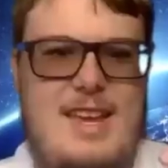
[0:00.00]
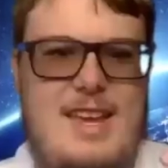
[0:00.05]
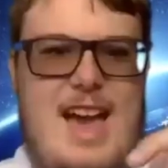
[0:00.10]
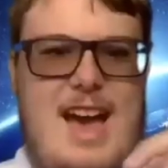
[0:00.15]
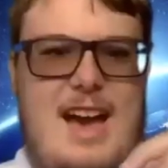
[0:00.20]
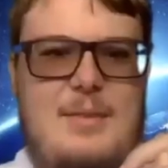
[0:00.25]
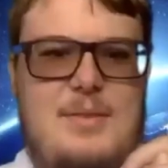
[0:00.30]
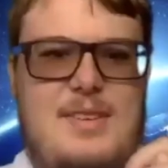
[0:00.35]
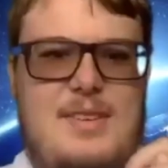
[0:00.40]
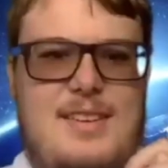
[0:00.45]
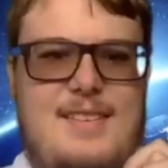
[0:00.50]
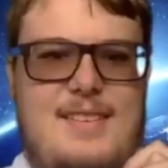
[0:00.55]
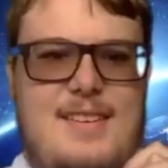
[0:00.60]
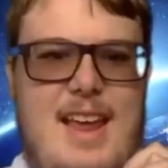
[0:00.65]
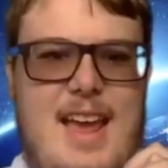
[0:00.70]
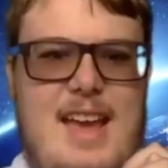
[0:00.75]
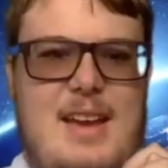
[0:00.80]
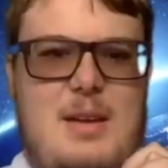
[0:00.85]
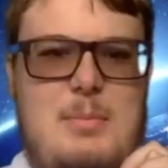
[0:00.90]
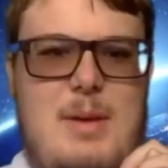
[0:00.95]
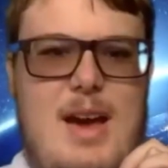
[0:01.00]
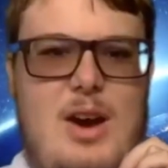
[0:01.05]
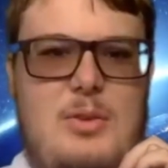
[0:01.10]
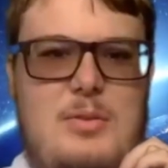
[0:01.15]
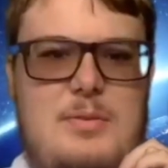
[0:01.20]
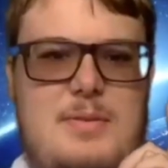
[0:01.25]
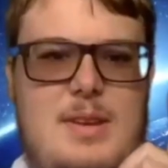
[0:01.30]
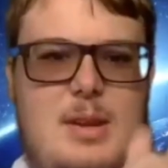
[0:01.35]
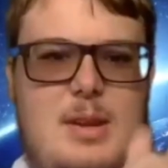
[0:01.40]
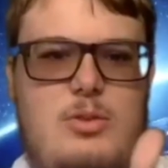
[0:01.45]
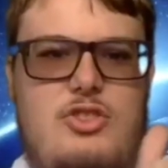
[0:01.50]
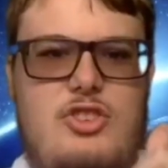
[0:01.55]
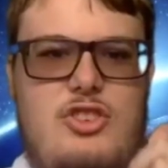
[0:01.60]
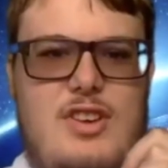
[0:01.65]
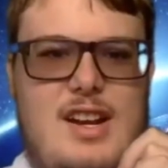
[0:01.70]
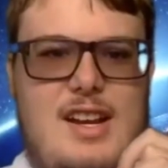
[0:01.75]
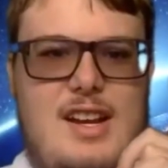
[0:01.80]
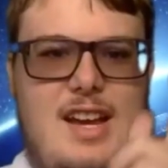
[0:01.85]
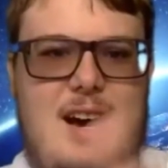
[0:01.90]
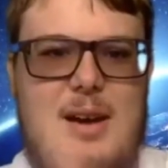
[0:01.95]
have to say about future
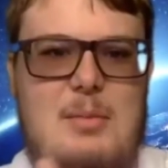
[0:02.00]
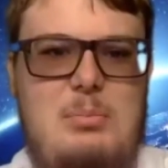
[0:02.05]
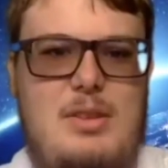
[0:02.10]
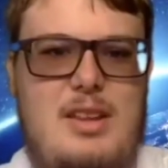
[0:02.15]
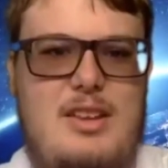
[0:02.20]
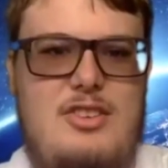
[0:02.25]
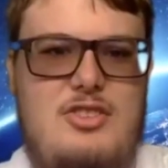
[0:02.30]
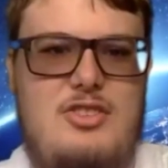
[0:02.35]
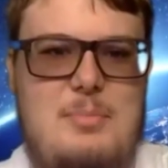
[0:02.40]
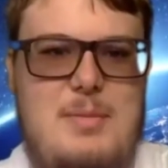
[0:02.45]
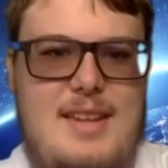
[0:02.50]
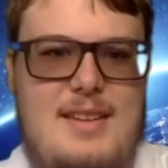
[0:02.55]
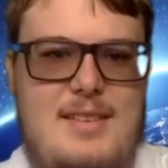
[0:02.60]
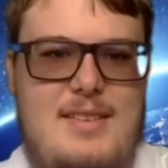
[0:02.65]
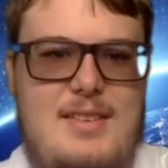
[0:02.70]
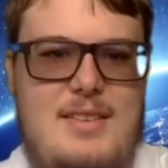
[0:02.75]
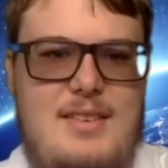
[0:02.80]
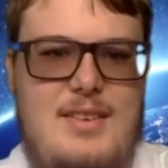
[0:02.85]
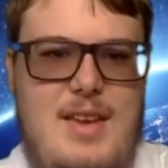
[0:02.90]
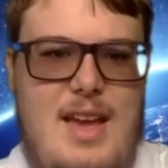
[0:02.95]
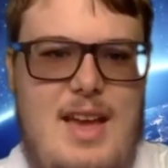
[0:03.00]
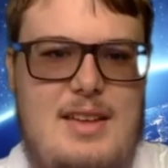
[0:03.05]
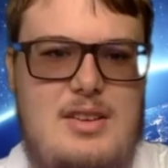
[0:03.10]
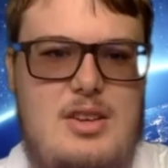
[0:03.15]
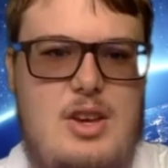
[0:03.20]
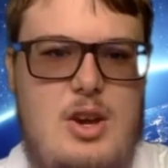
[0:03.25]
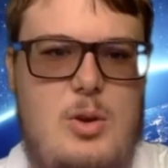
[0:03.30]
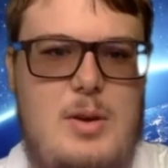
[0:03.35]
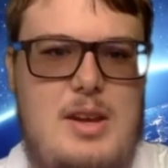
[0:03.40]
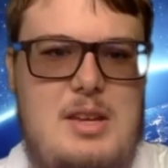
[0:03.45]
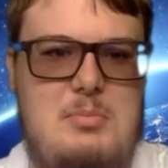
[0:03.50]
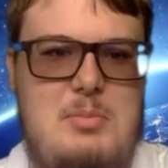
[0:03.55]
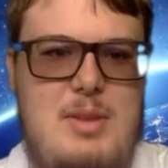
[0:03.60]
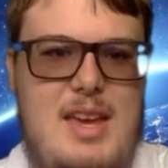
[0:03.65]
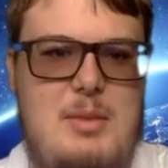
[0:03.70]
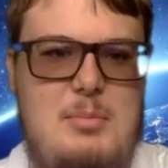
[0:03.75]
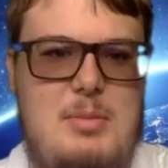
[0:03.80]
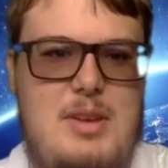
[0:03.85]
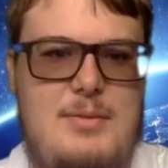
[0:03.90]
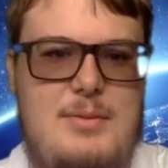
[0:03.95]
accomplishments and going
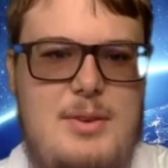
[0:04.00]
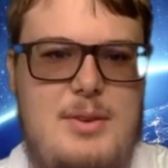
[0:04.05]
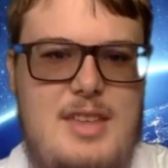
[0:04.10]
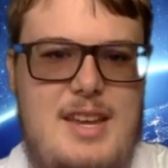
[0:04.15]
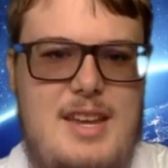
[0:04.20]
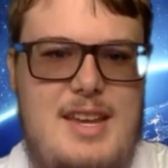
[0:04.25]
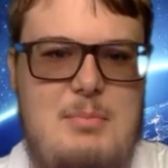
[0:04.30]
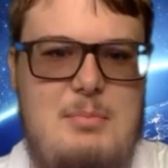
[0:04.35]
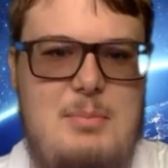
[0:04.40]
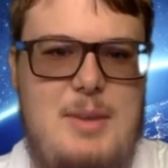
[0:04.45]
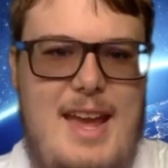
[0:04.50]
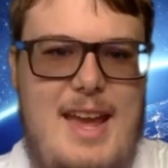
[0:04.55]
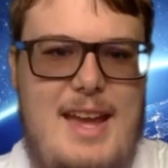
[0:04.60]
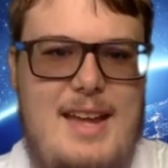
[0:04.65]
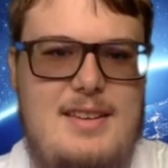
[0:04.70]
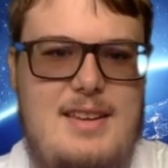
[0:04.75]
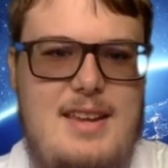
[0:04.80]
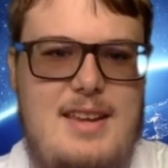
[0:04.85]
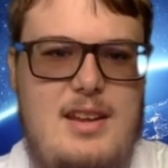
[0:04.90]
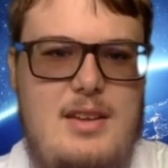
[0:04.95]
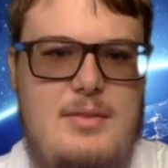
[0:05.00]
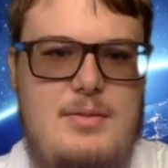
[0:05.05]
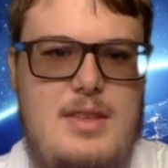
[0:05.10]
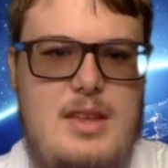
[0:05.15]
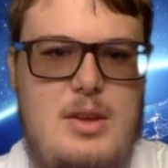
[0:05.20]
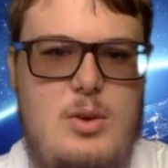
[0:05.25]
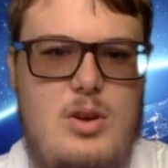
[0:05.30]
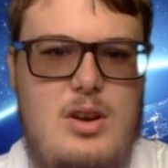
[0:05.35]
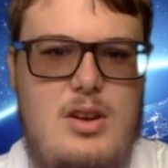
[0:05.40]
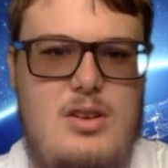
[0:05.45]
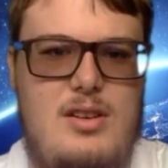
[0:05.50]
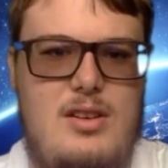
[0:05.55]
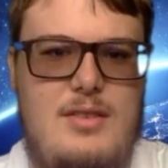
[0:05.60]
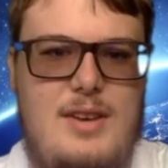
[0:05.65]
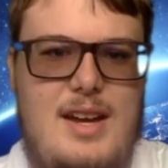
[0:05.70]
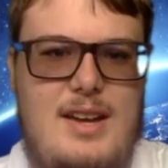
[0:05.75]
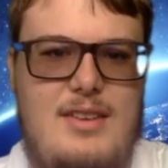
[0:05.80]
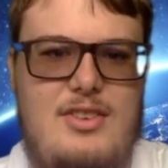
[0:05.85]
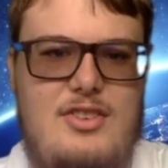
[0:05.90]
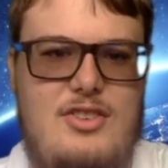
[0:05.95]
maybe for the Companion of the Order of
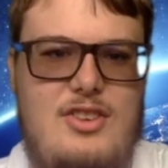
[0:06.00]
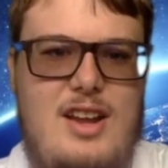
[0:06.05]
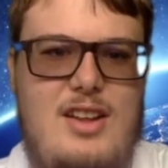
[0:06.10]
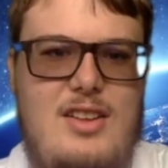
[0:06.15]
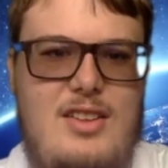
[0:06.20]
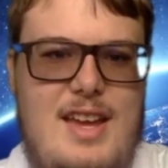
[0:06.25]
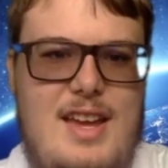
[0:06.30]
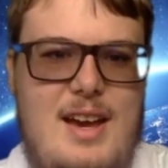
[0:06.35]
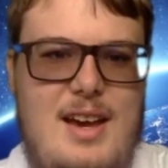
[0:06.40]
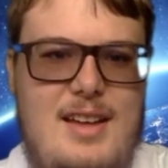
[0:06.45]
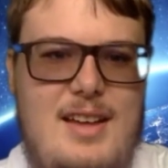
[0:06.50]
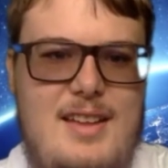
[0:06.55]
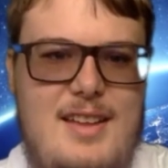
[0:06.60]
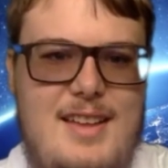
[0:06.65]
Australia?